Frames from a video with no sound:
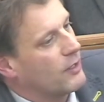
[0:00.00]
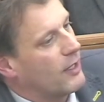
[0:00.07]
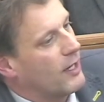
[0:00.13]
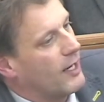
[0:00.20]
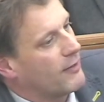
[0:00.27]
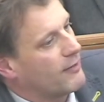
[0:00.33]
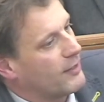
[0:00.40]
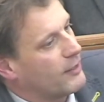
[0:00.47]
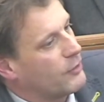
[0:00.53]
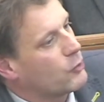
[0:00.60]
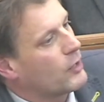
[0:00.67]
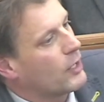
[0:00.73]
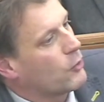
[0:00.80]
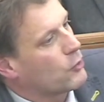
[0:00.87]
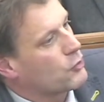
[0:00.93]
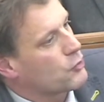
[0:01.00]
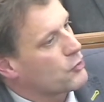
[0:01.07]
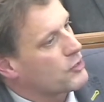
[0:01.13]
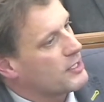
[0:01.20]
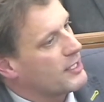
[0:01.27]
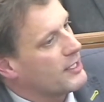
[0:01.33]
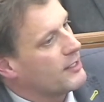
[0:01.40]
I think you can also
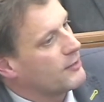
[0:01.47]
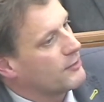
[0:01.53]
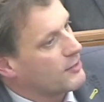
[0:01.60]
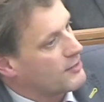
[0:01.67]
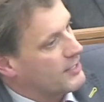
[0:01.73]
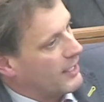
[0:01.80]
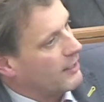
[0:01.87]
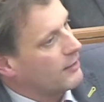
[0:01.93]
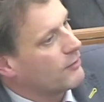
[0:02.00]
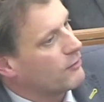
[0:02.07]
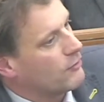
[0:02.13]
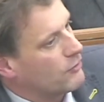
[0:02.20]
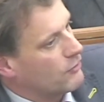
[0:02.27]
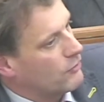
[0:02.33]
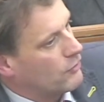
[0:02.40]
see the second